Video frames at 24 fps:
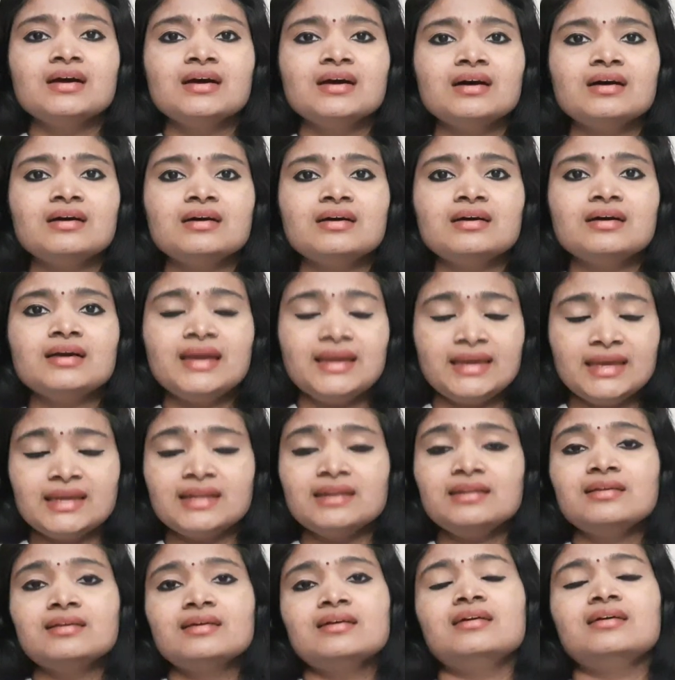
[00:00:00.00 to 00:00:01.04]

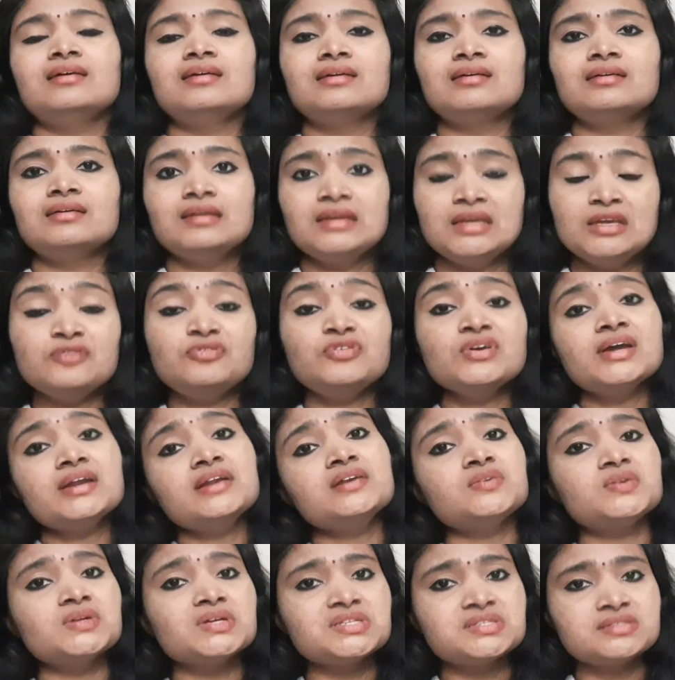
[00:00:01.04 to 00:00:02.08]
Again, if you are
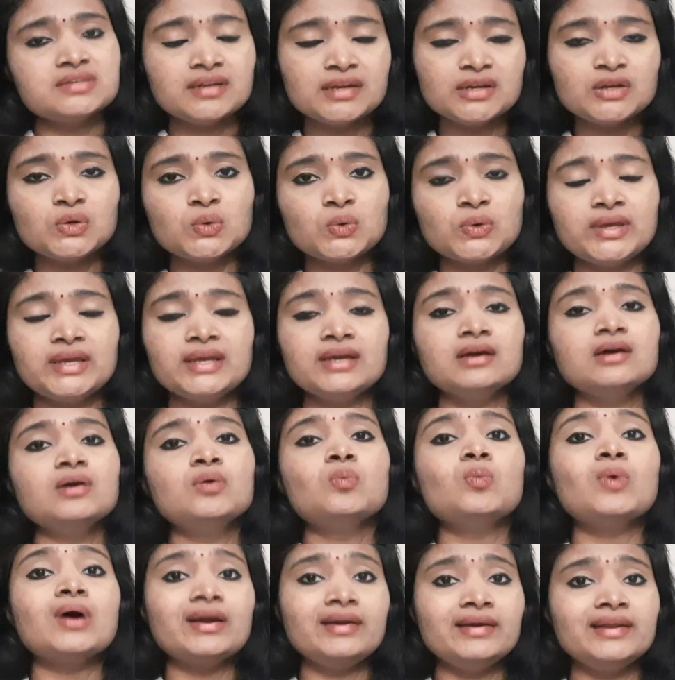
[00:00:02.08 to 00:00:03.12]
interested in doing
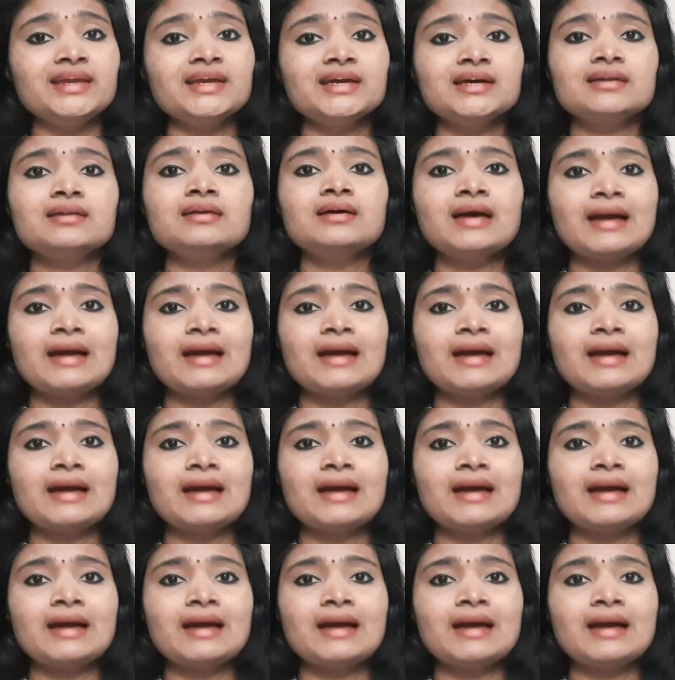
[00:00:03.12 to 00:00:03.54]
1 year